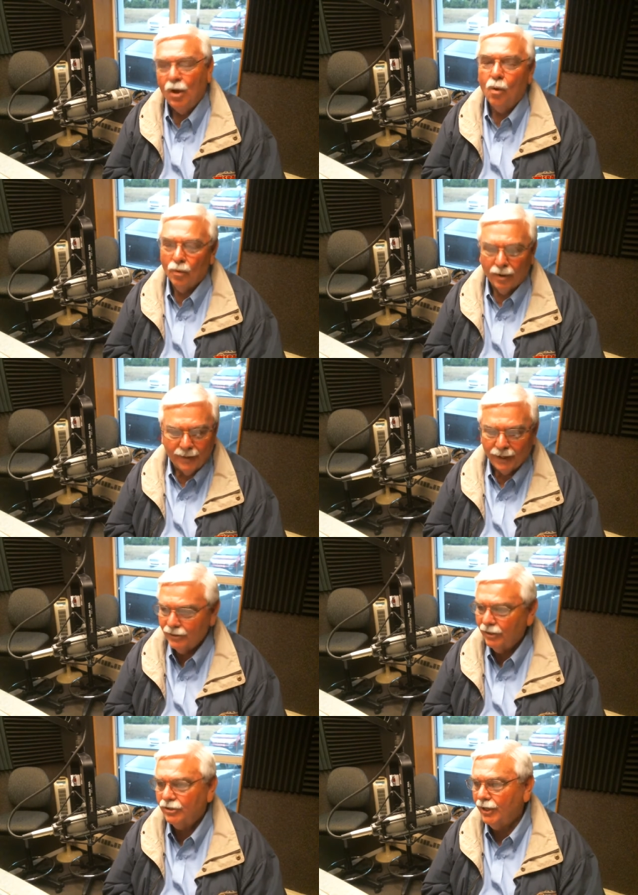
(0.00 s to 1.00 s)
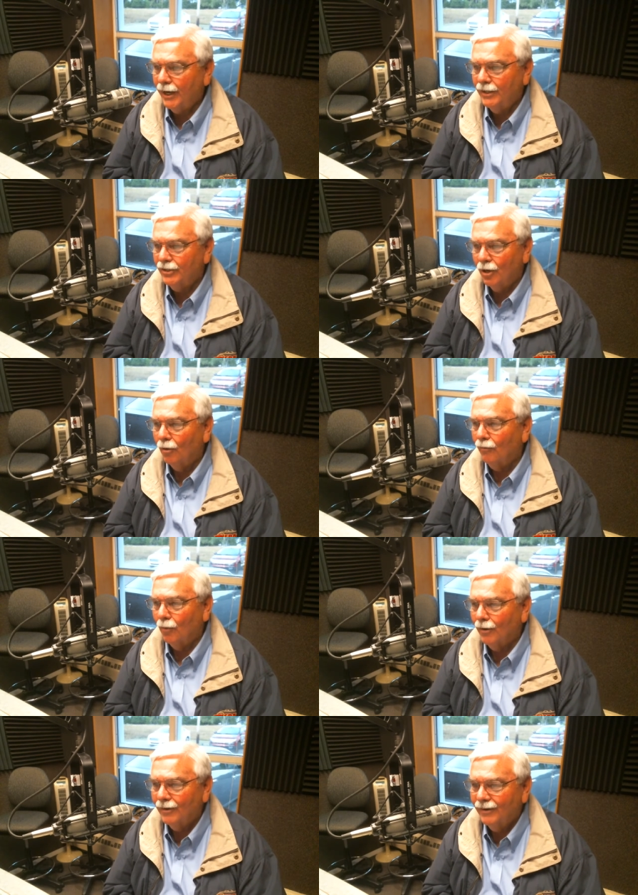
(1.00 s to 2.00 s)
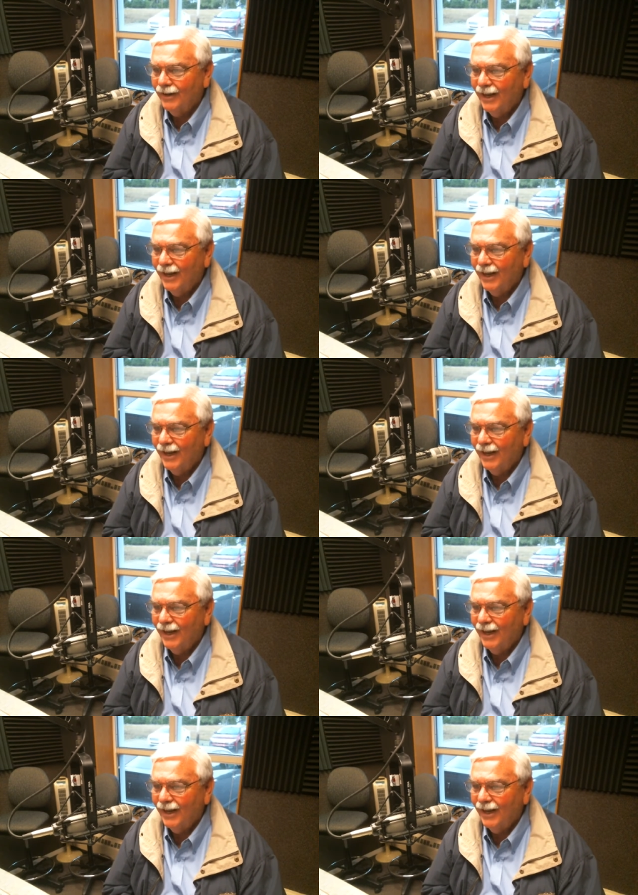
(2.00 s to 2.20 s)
Don't worry about it. Just change and go for it. Yeah.